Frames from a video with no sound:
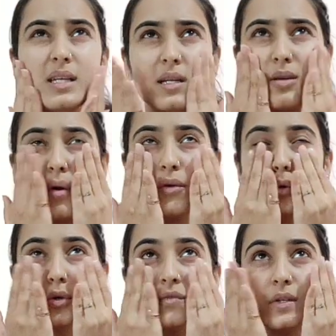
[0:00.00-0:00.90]
seen
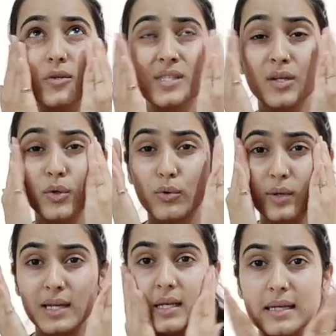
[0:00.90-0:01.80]
on YouTube videos that
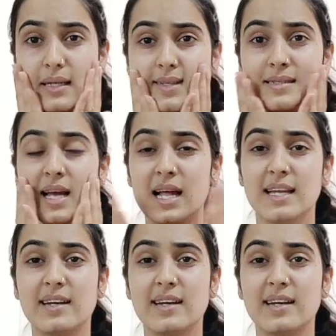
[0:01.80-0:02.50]
Korean ladies